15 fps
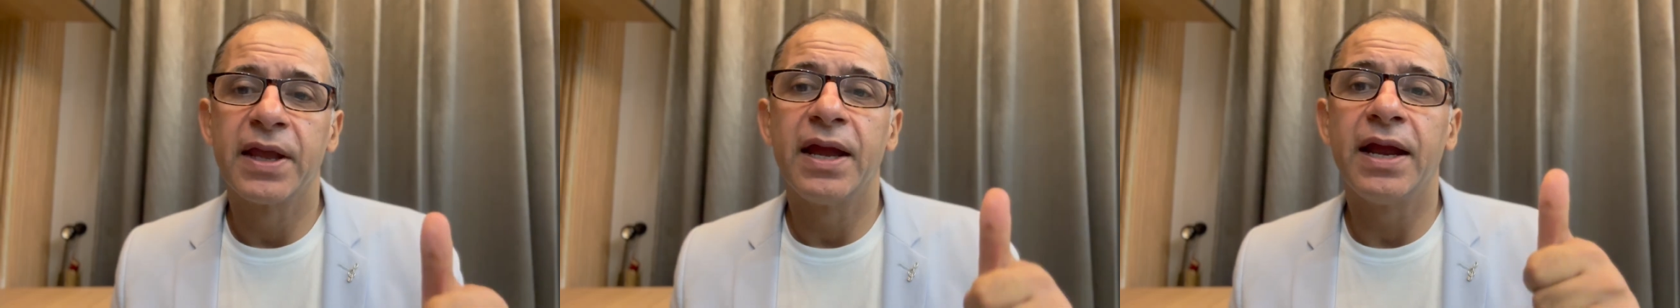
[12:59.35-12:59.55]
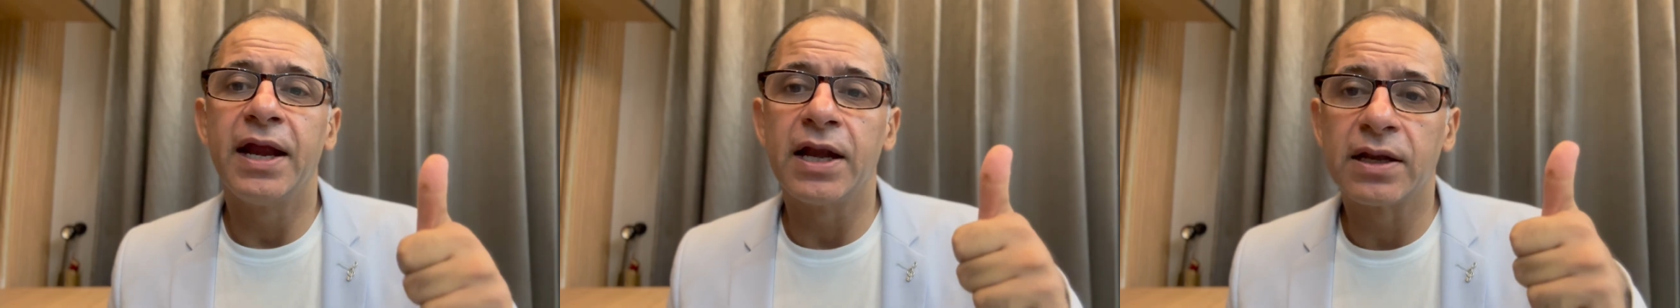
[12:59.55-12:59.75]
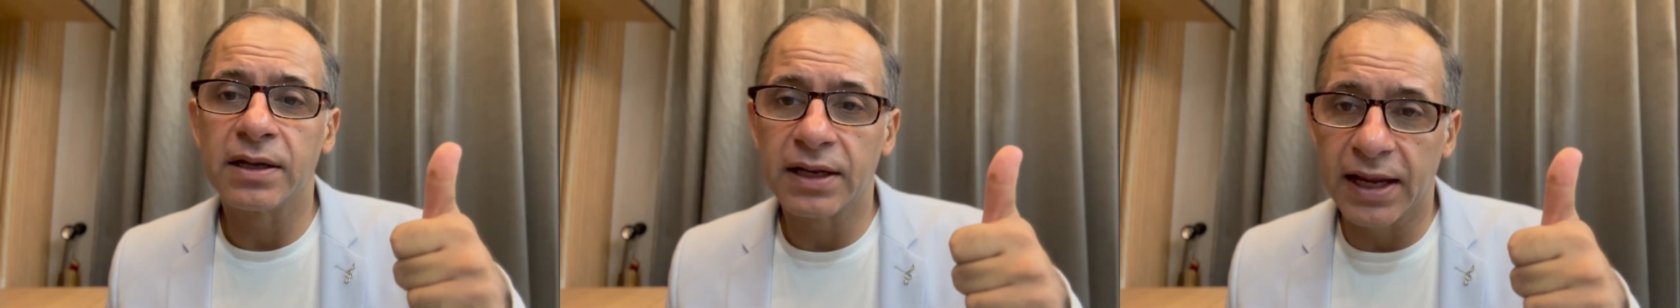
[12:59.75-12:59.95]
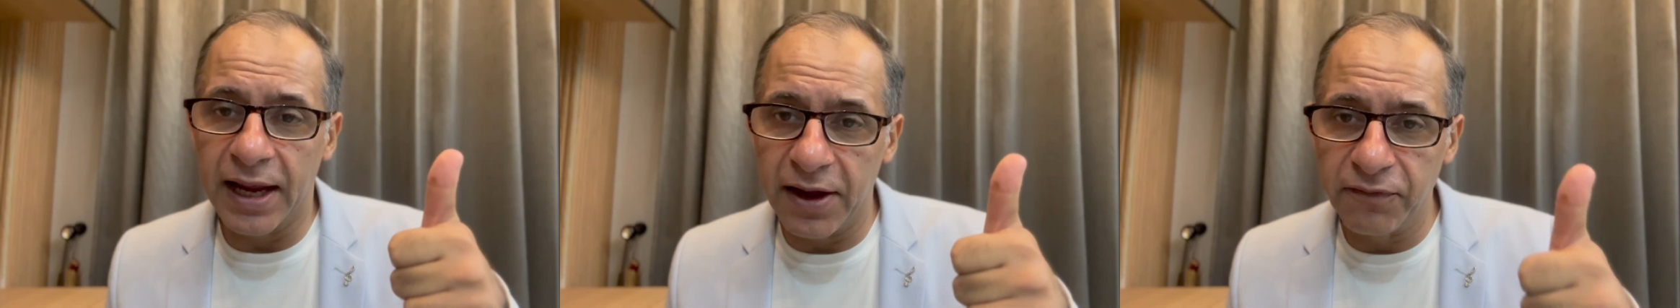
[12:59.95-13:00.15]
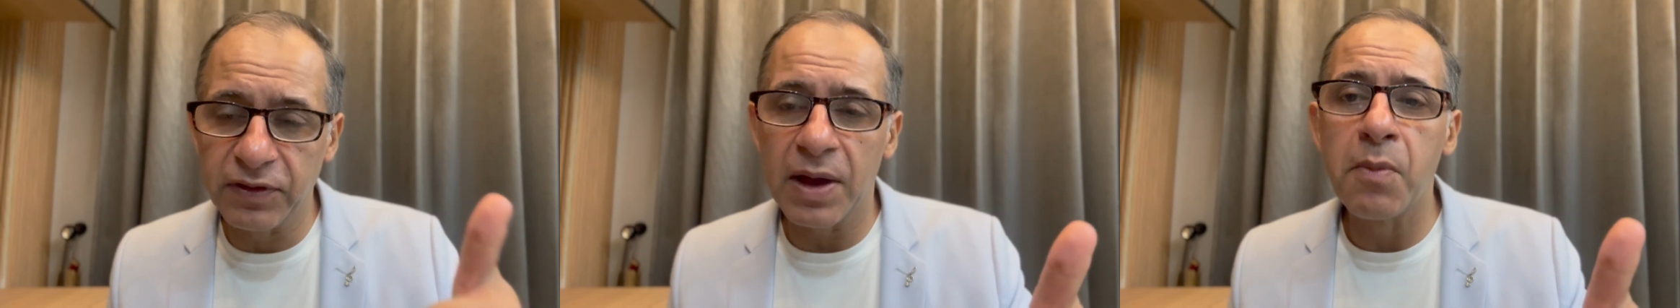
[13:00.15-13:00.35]
It
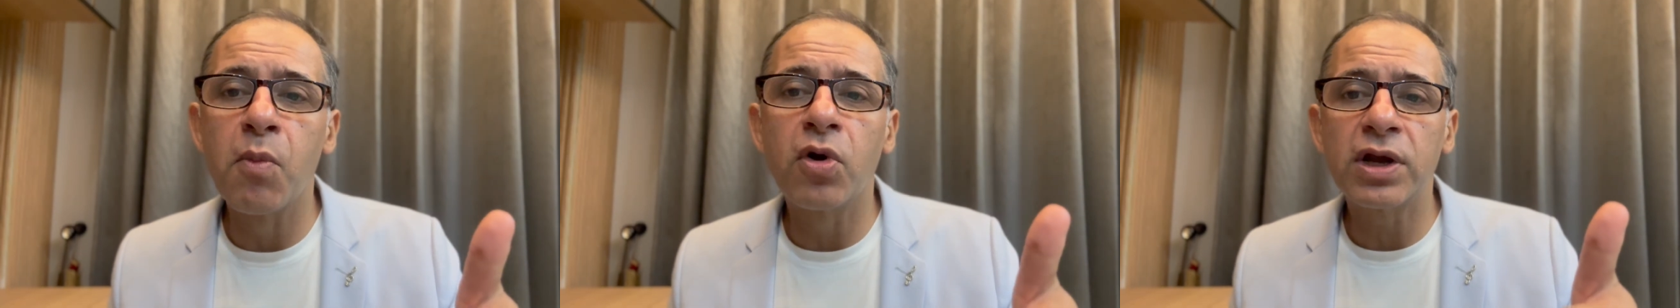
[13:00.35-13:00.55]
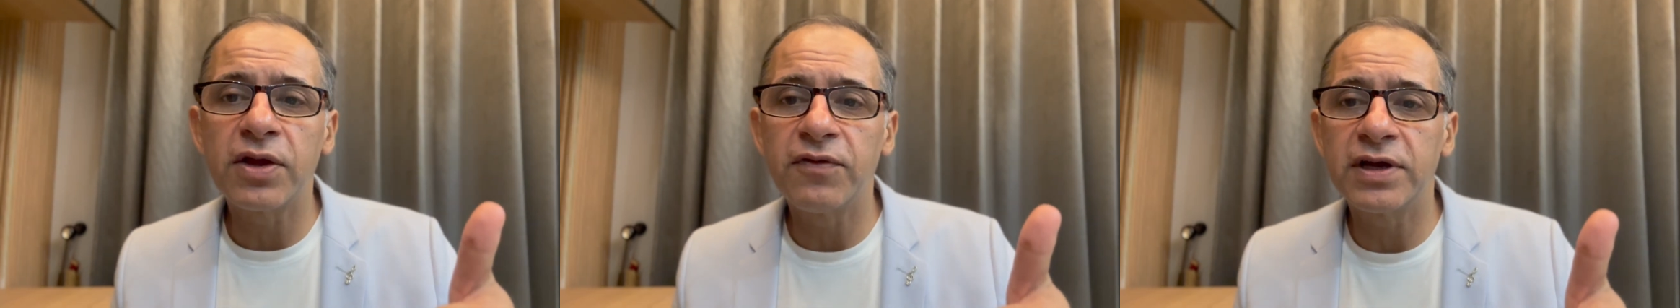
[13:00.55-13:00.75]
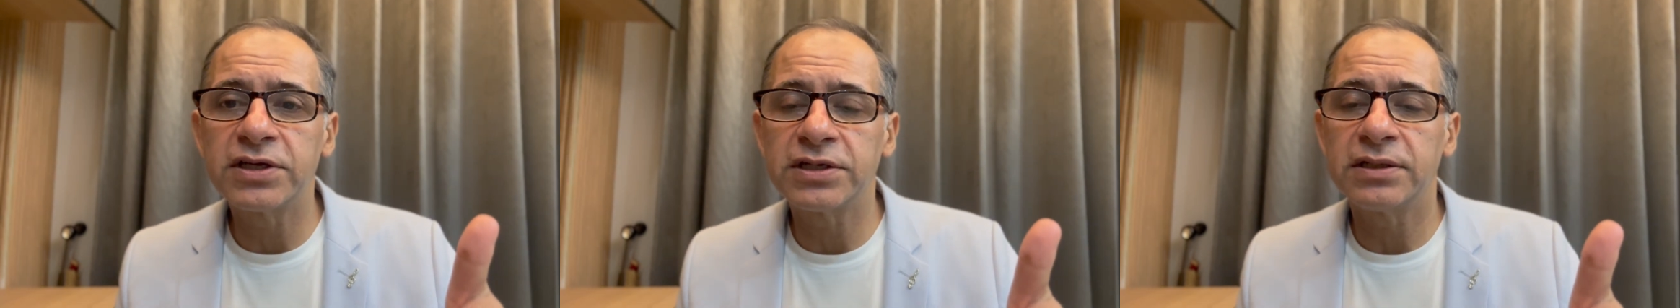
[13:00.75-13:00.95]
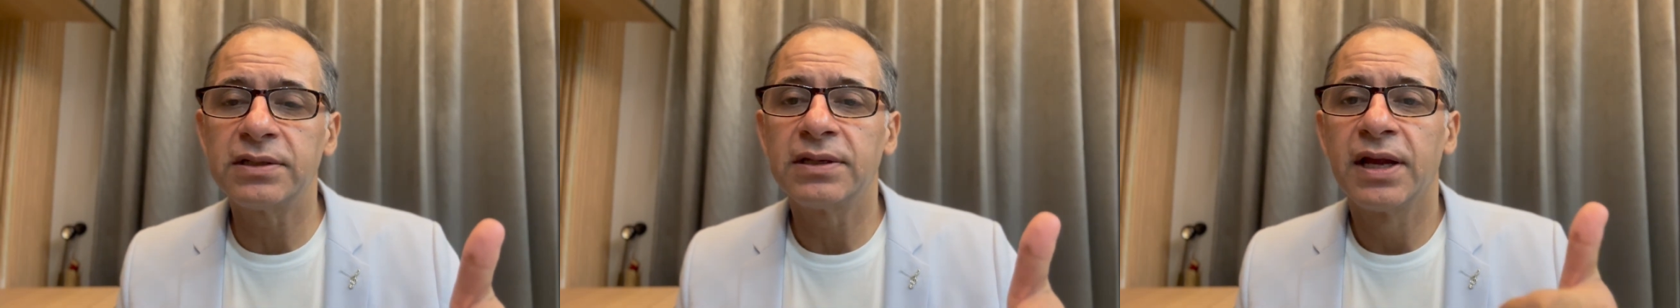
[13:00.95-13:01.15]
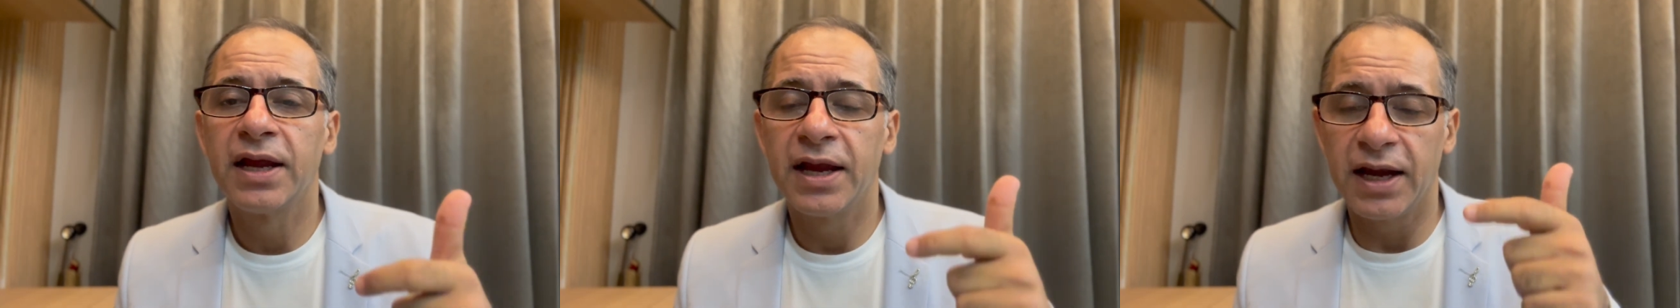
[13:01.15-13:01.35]
gave them motivation,
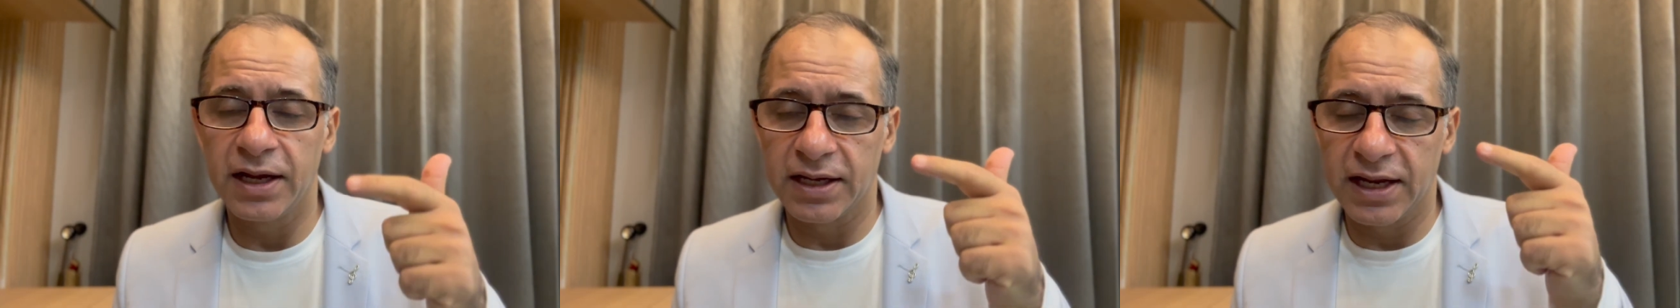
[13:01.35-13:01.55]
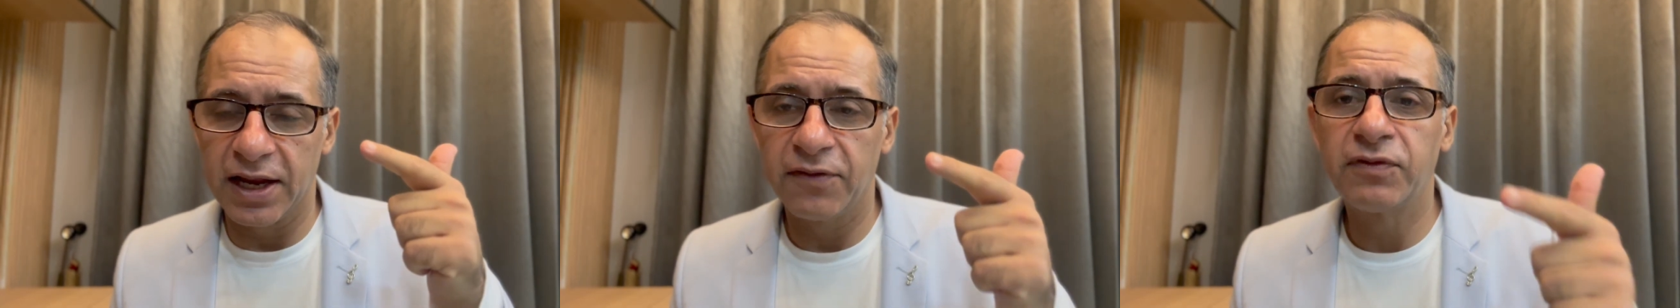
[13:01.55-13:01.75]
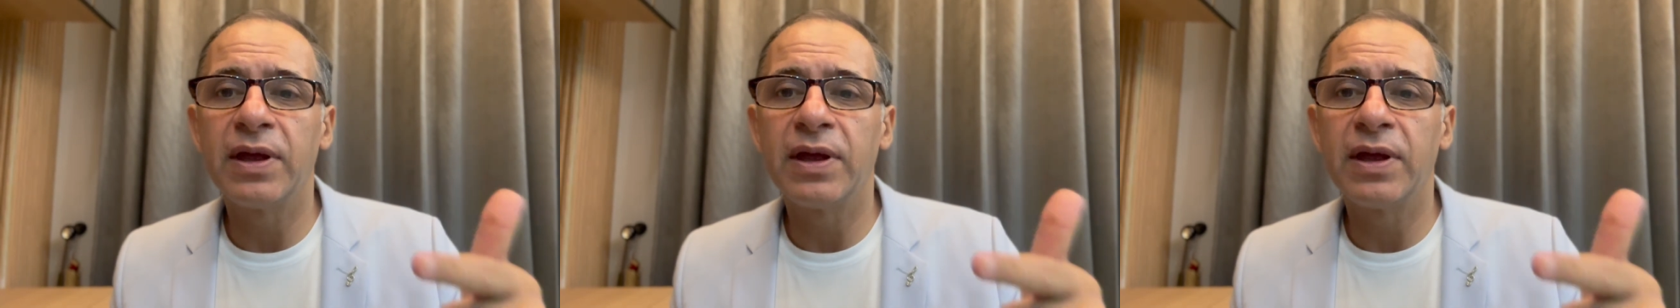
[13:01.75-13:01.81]
it gave